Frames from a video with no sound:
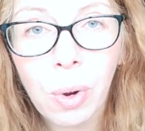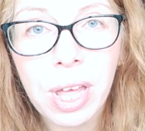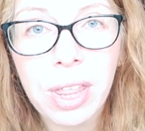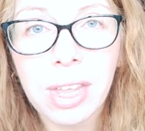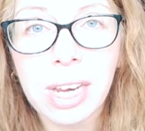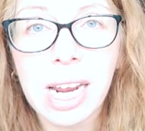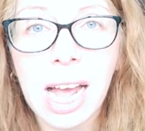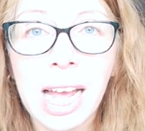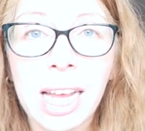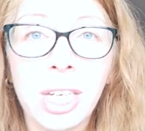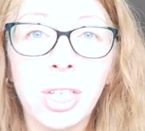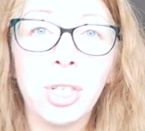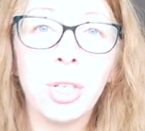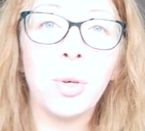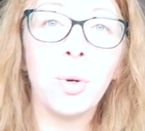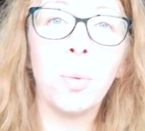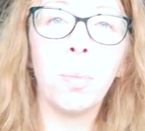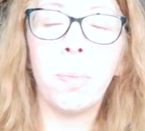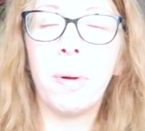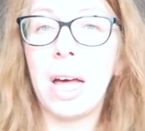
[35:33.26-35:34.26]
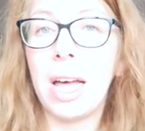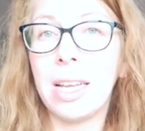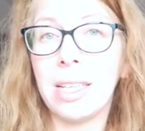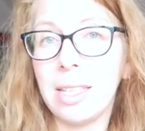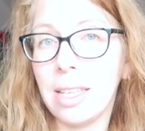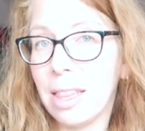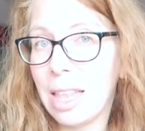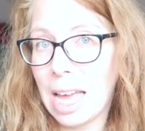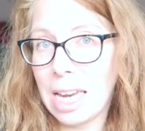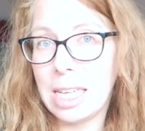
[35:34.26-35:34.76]
the way that I do,
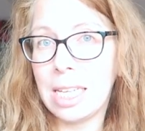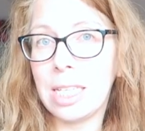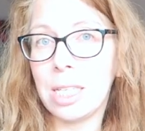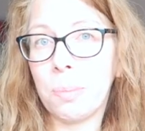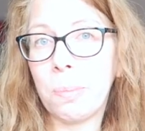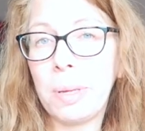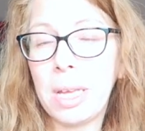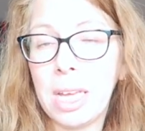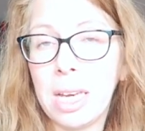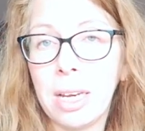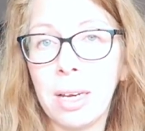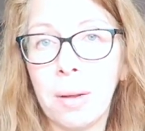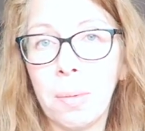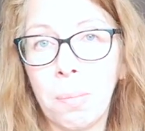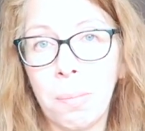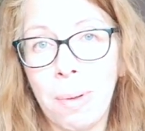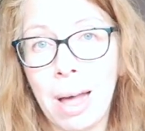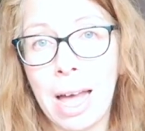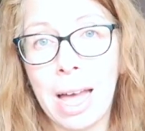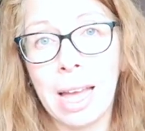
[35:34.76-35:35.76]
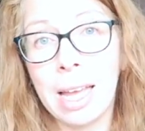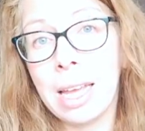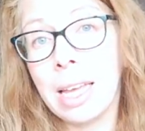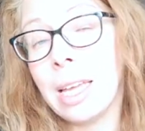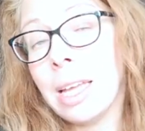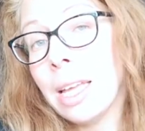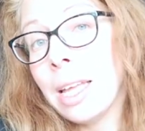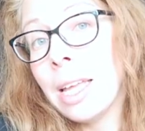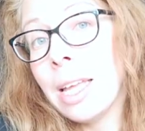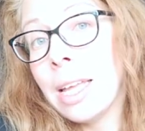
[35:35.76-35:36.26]
but that has been
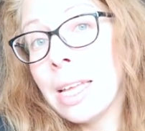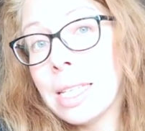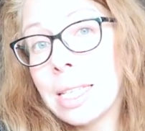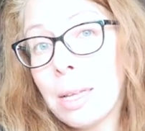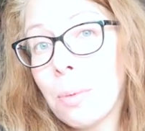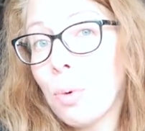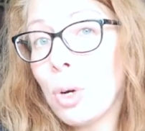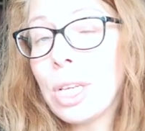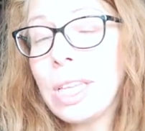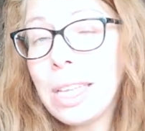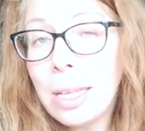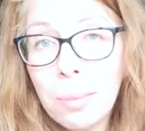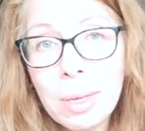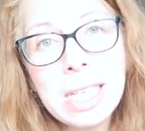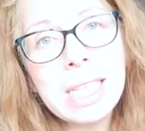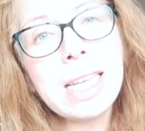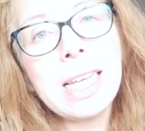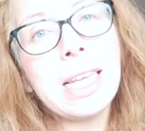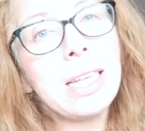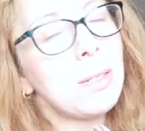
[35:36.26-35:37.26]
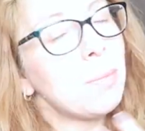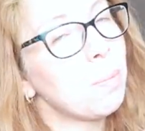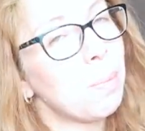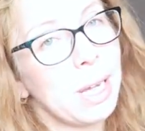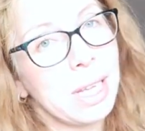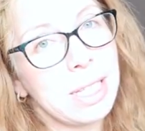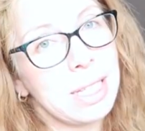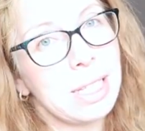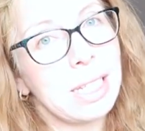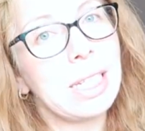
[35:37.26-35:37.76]
my somewhat limited,
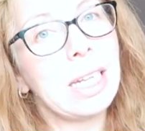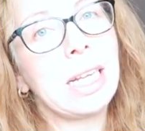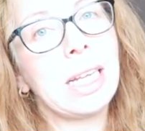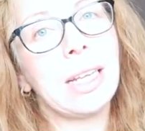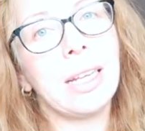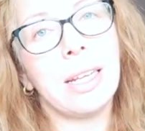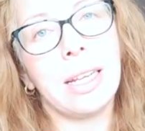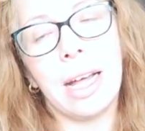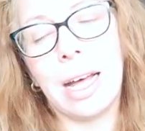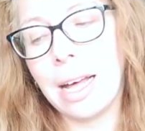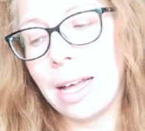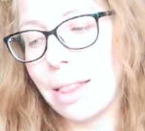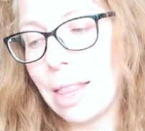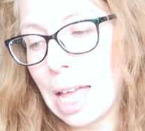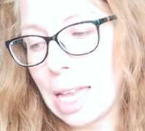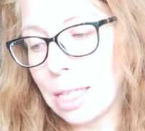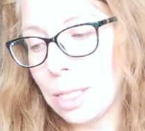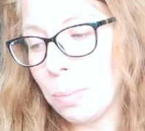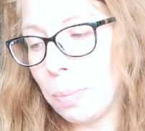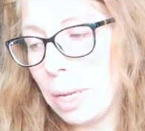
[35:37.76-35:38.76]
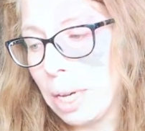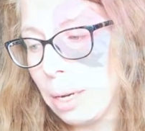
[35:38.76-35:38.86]
but still uh, that's